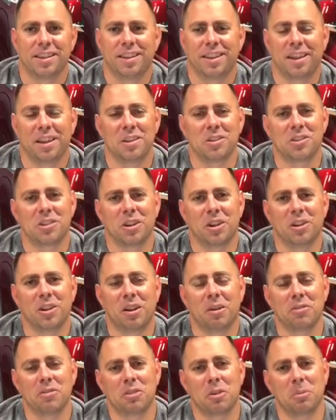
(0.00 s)
And sure
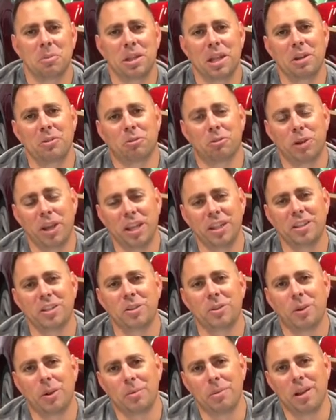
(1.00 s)
enough, somebody had rang the
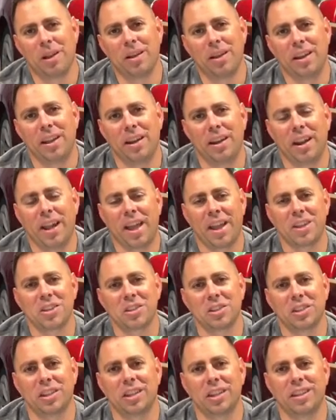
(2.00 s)
doorbell, and it
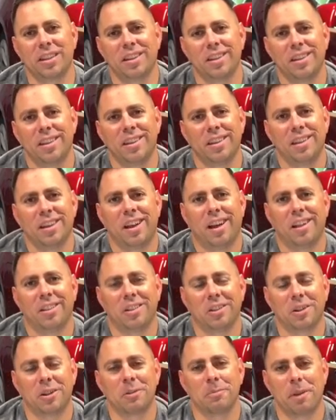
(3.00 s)
actually
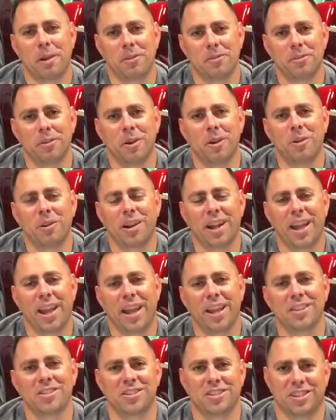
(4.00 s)
alerted my phone, and I
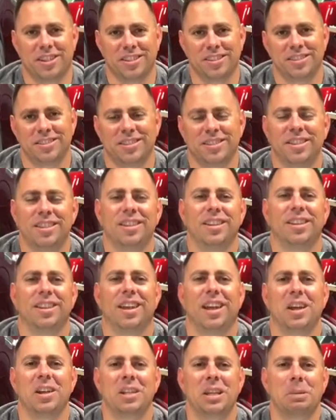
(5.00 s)
answered it.
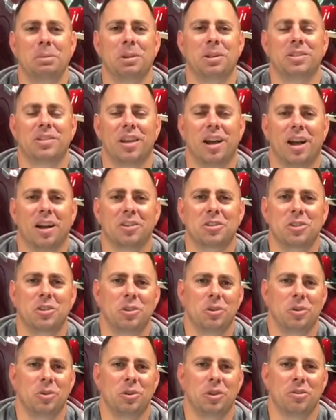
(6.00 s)
I was able to talk
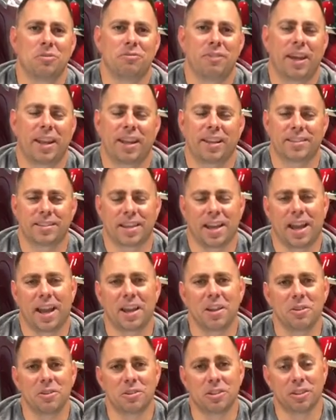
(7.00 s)
to the FedEx guy
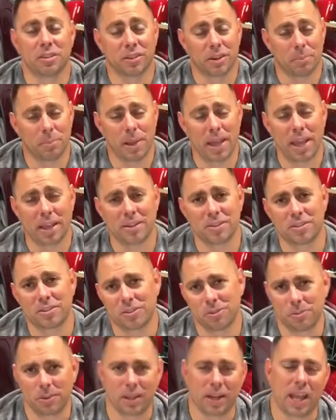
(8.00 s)
who was delivered a package to
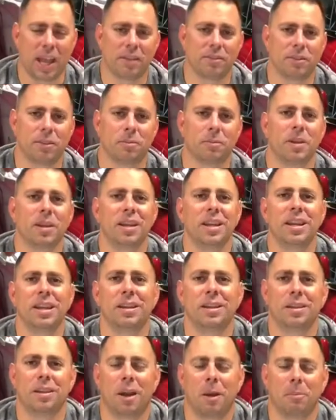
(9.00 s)
me and have him
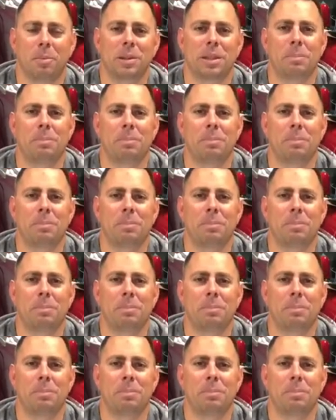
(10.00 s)
put the